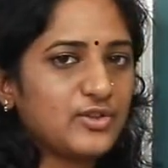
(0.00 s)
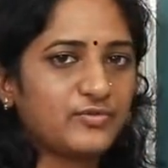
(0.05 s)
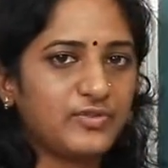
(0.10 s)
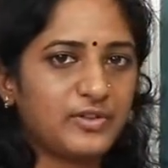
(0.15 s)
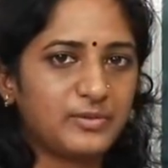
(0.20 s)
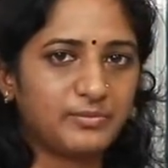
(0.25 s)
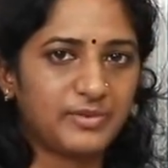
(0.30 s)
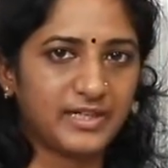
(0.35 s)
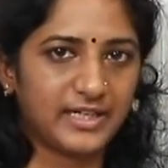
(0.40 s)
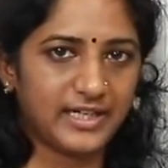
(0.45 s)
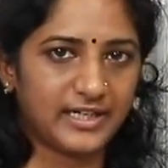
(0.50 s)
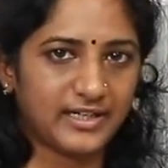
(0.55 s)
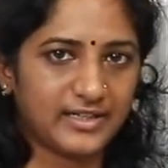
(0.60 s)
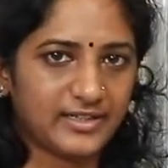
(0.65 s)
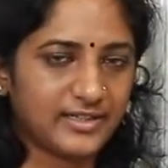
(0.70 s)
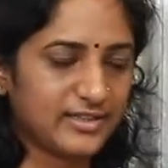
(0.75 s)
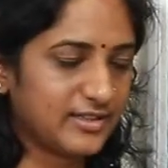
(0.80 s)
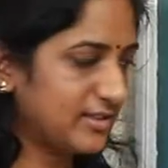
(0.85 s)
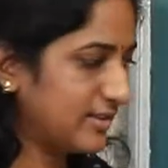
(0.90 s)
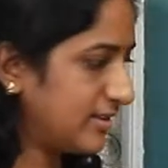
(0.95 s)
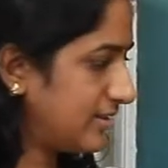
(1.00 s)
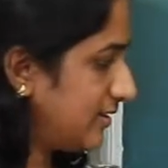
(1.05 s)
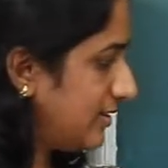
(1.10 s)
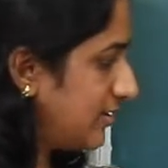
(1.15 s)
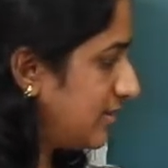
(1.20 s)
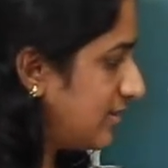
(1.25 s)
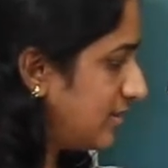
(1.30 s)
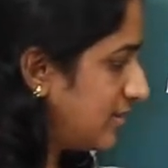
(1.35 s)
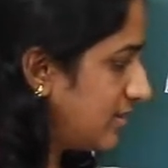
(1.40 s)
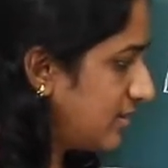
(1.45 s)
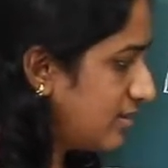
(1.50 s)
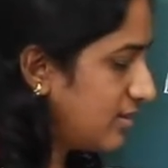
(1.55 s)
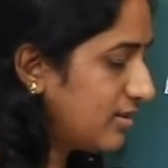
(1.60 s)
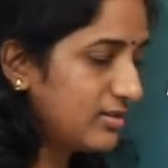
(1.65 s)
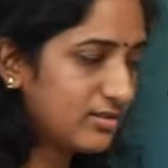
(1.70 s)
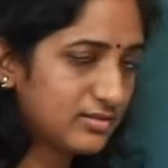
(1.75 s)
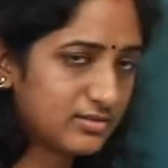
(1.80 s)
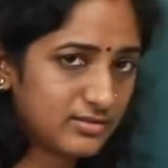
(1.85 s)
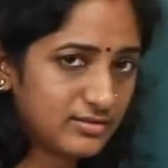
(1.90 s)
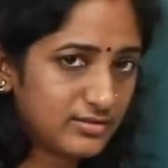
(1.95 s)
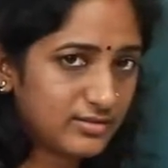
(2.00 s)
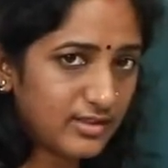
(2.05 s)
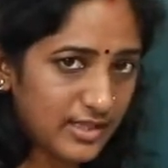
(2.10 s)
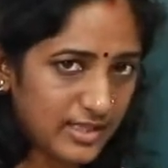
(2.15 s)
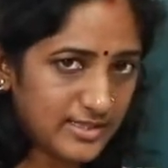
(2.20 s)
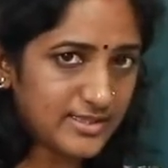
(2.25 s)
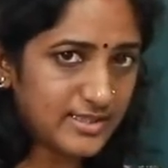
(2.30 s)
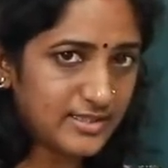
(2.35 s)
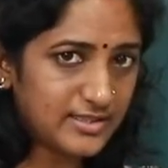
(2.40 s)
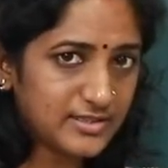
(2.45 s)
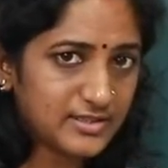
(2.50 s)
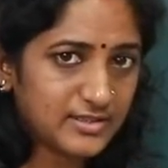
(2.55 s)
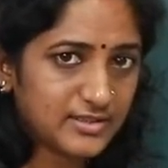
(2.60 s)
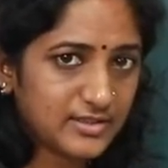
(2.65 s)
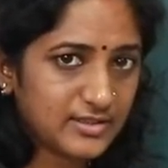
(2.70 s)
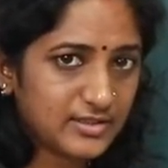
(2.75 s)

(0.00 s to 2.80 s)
of a brick. Is it?